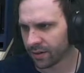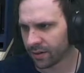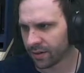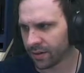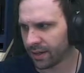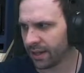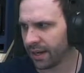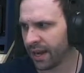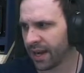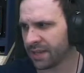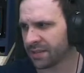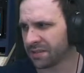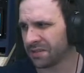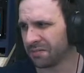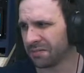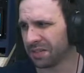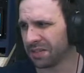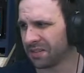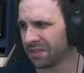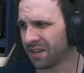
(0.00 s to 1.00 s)
It has to
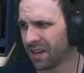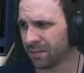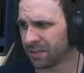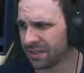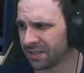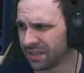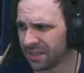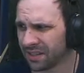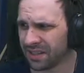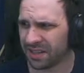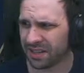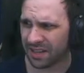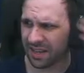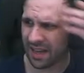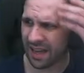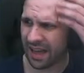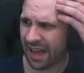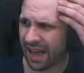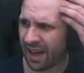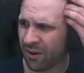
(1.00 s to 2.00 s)
be, Thomas.
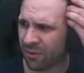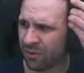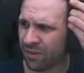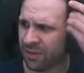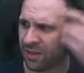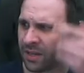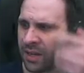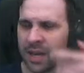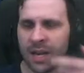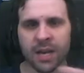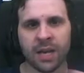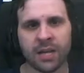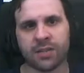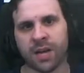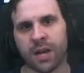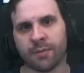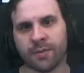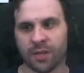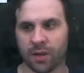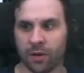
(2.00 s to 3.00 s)
How,
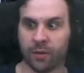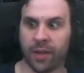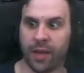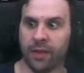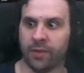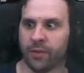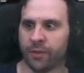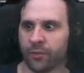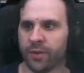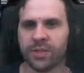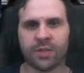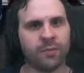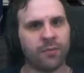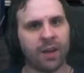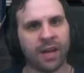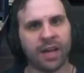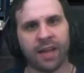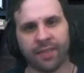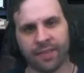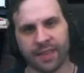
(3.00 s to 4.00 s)
Thomas? Okay, the reason
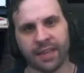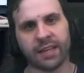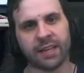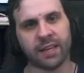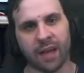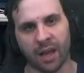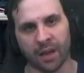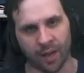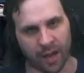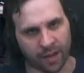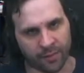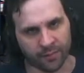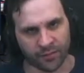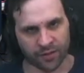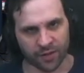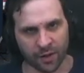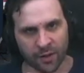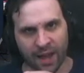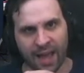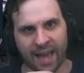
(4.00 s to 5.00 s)
why I think it, I, I'm
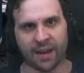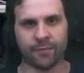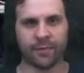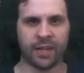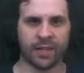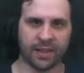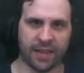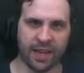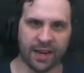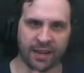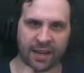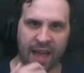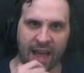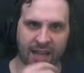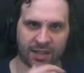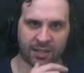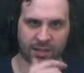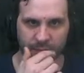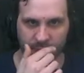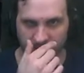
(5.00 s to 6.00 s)
so adamant that it
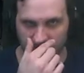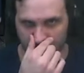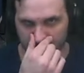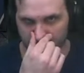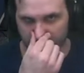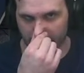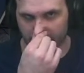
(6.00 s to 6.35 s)
has to be